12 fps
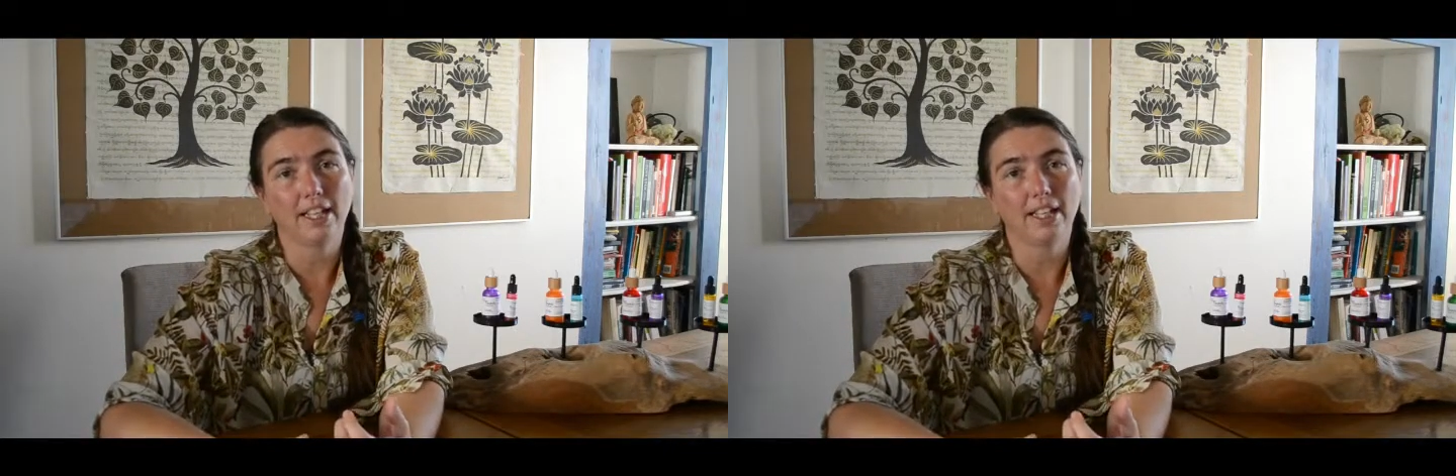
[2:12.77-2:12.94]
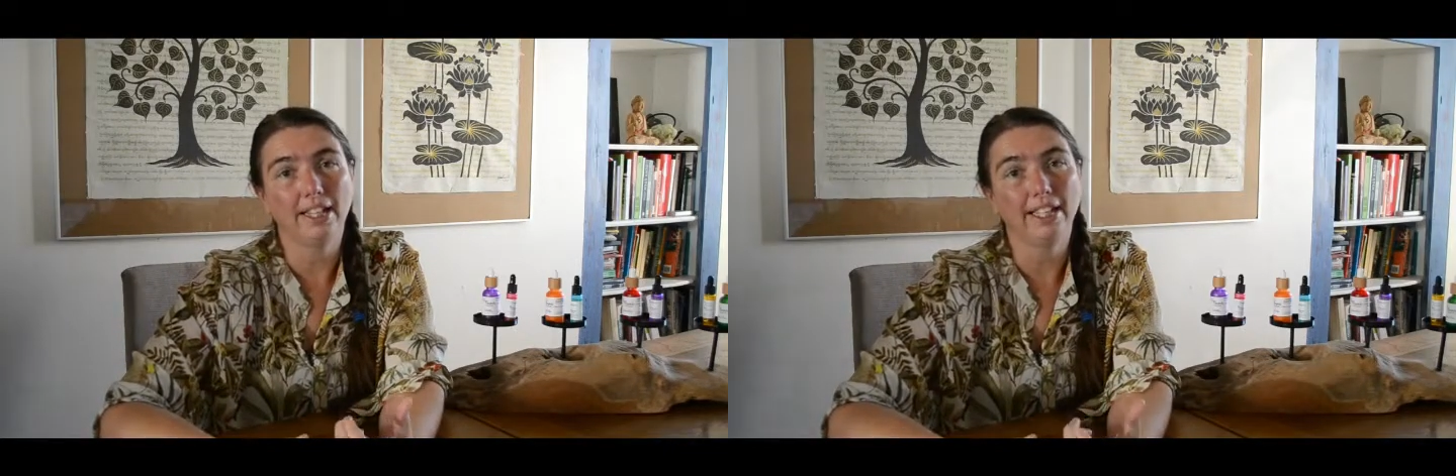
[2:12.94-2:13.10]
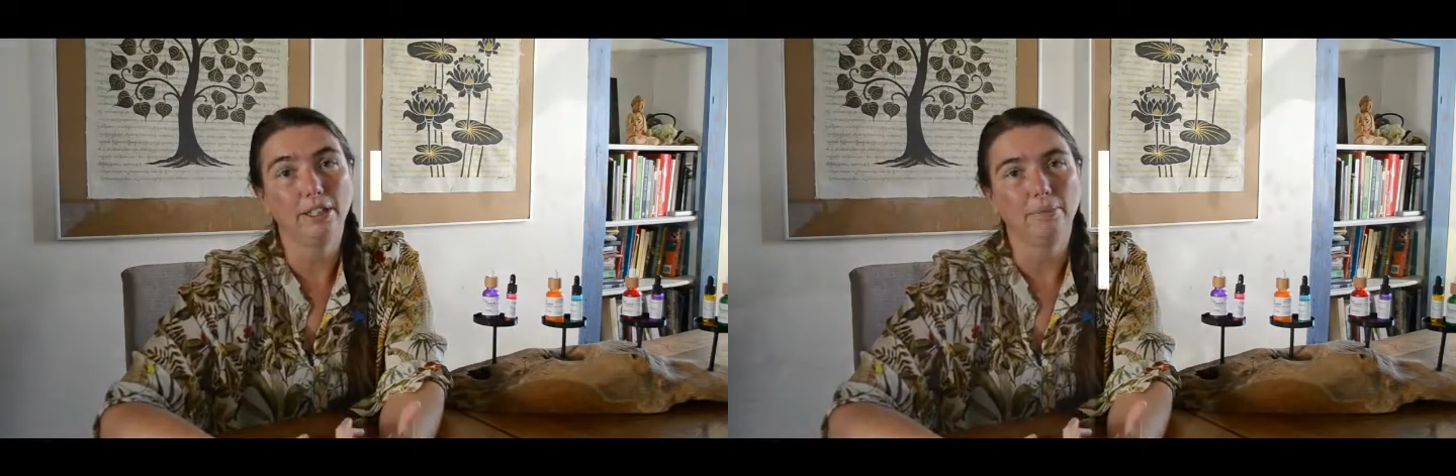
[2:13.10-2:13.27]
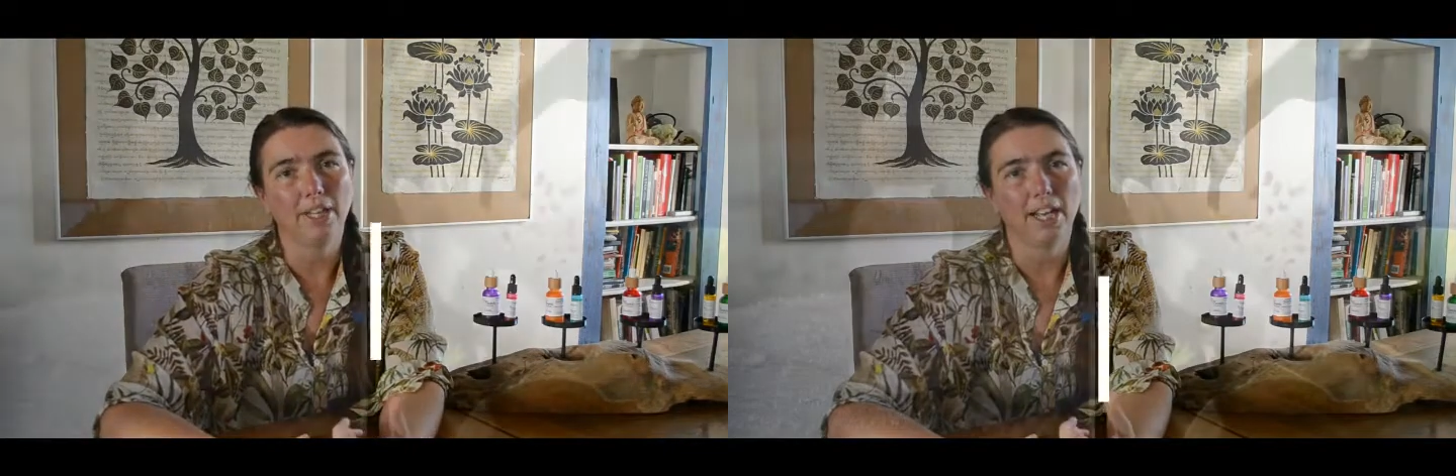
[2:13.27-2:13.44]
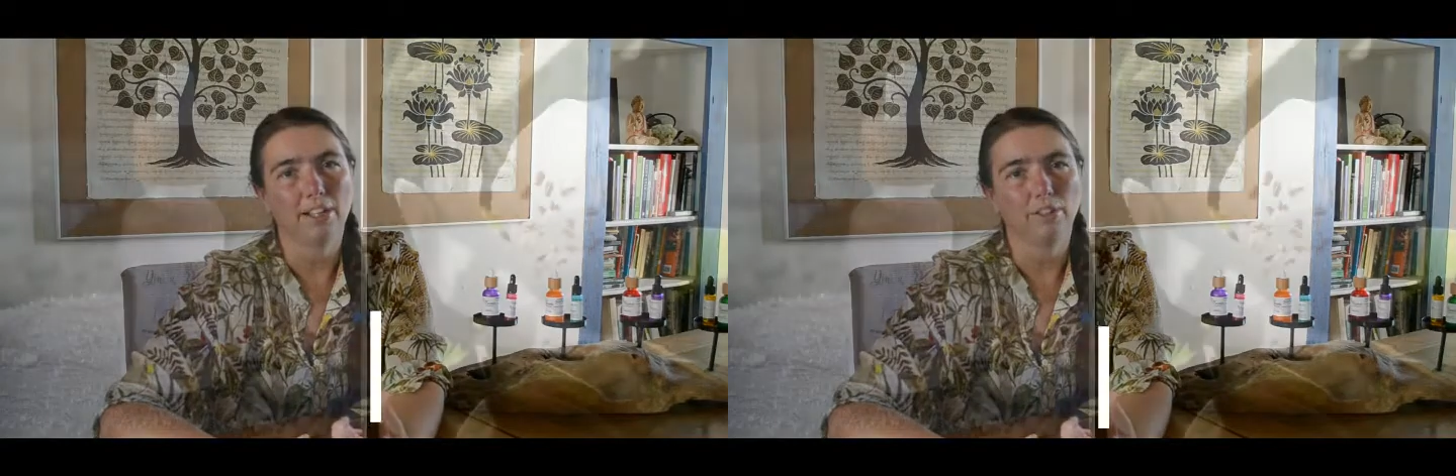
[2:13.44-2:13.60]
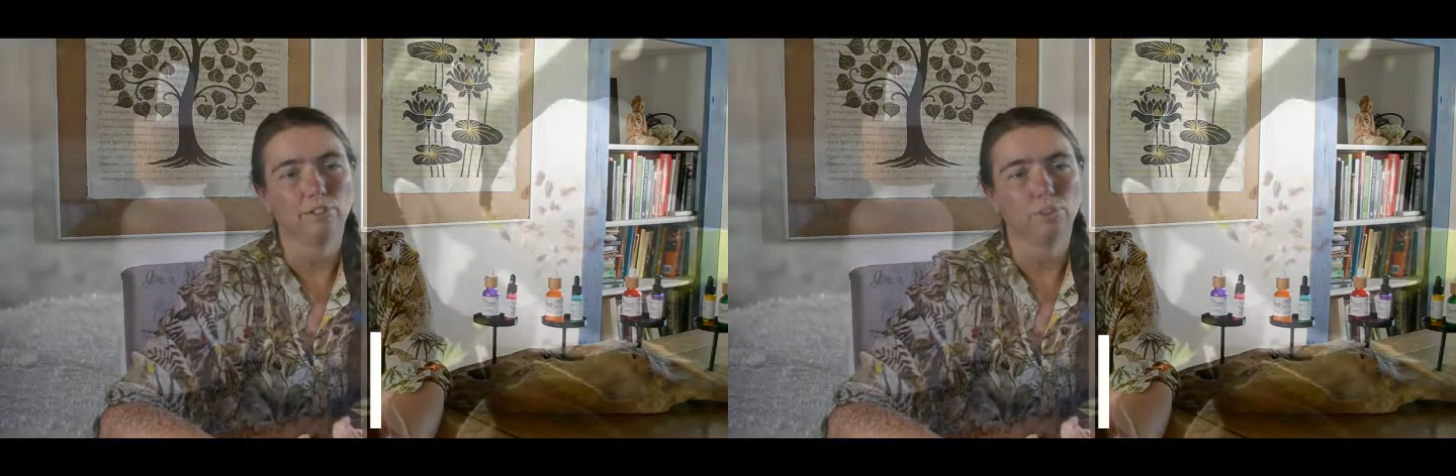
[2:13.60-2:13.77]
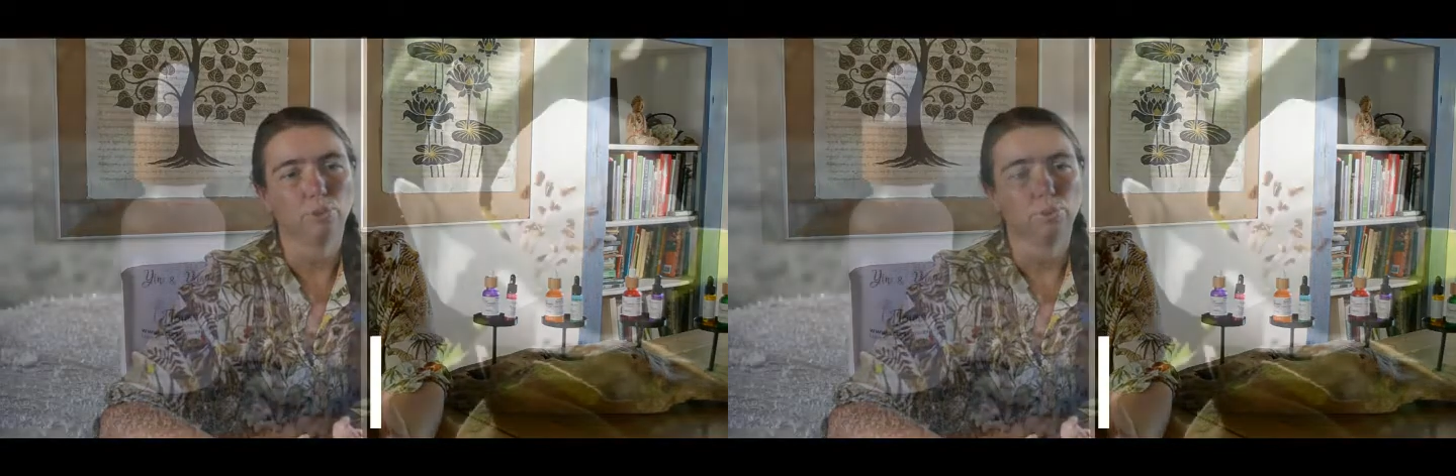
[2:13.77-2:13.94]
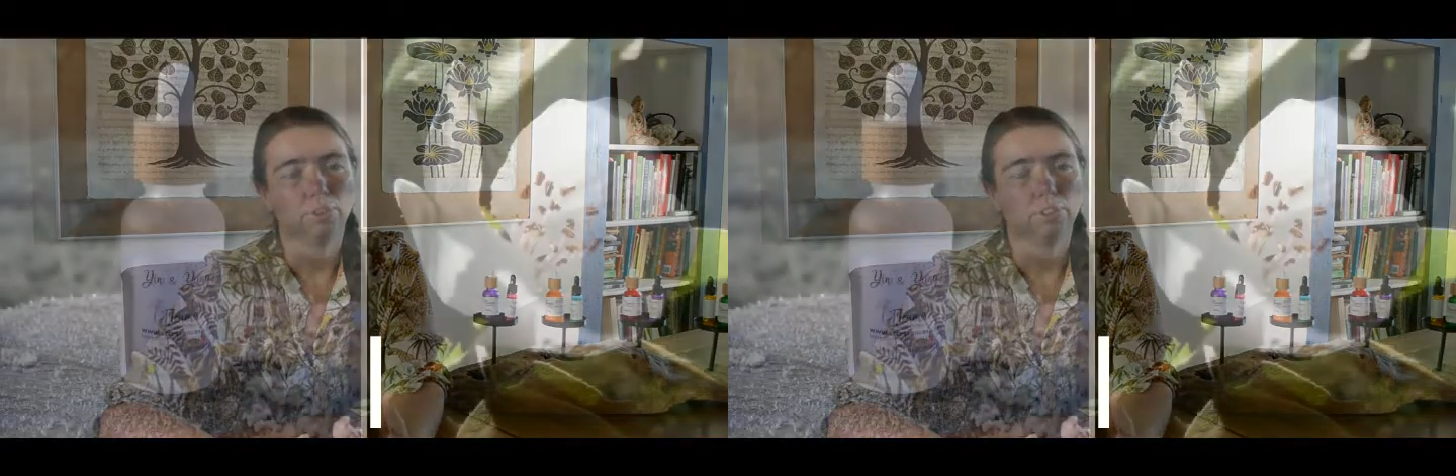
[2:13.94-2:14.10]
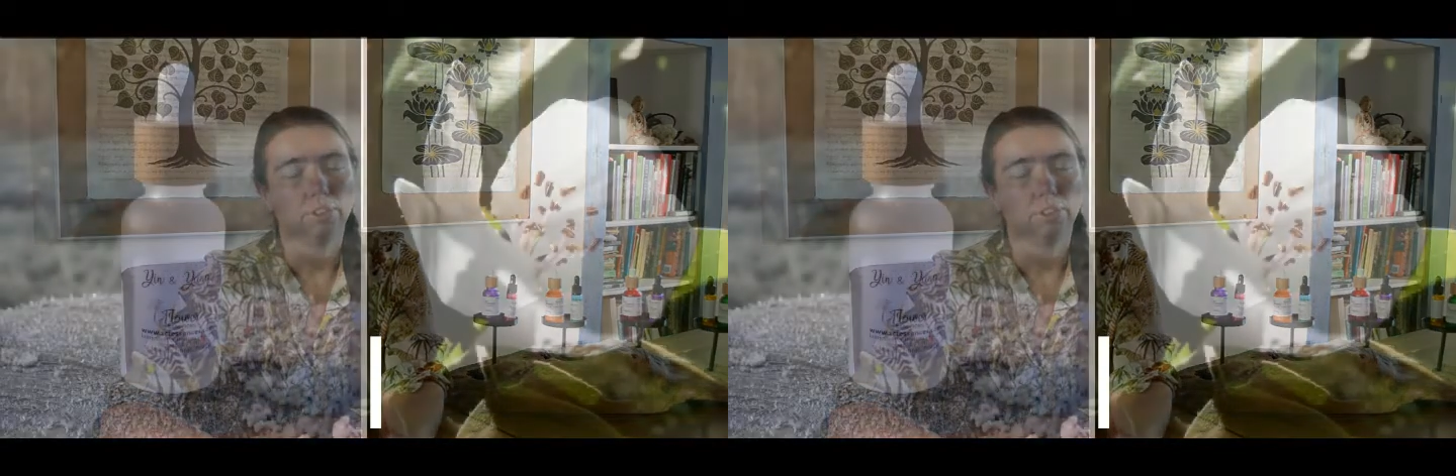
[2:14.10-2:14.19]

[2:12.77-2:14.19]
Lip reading: a little bit out of tune.